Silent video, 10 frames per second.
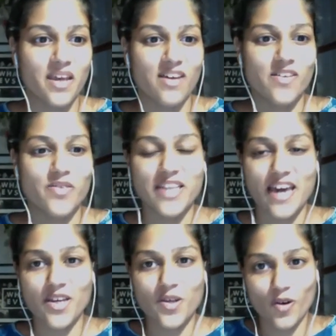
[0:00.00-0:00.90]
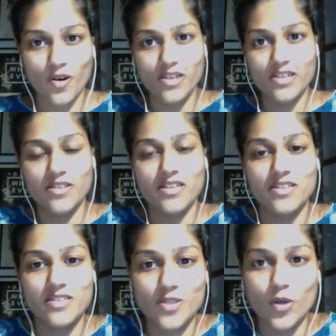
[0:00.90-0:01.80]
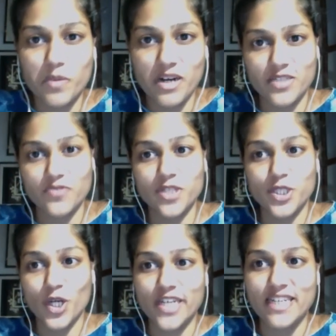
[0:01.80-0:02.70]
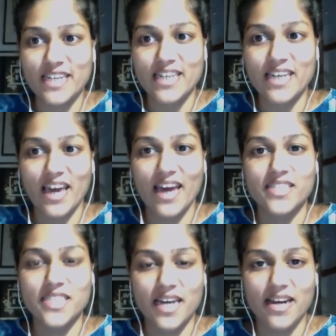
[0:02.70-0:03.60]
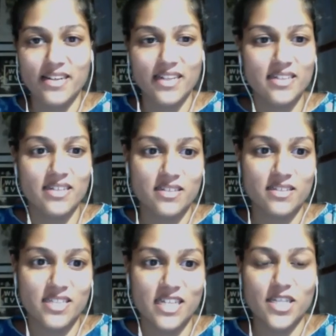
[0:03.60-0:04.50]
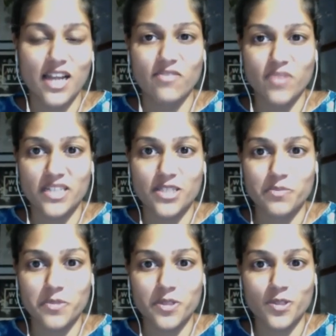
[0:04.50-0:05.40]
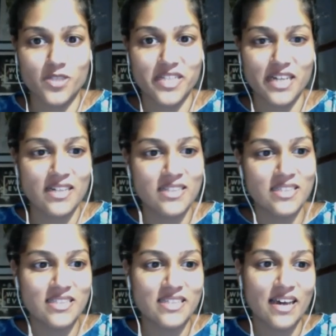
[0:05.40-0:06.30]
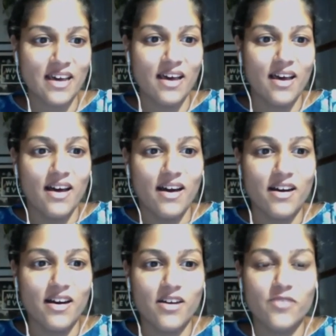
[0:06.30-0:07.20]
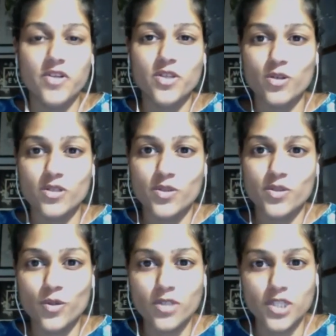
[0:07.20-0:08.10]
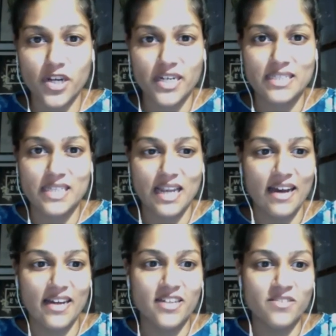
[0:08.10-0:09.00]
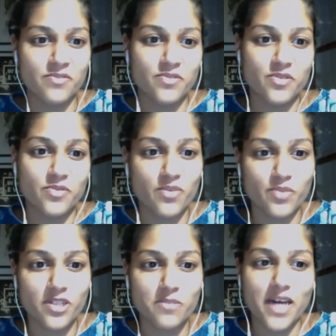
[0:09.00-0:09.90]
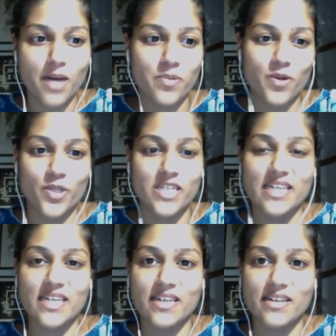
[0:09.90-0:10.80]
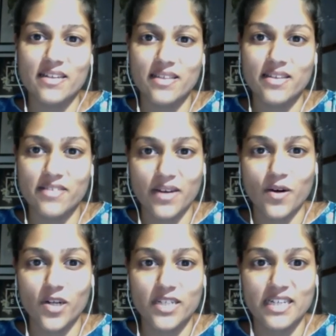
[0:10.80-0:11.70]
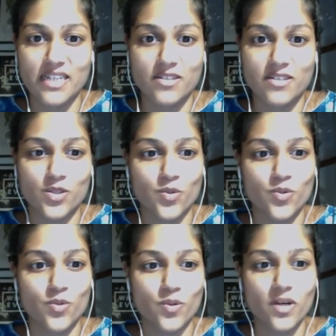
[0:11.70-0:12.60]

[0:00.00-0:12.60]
We thank you all so much for joining and sharing such lovely tributes with us. For those who couldn't join us live, we will be uploading the recording to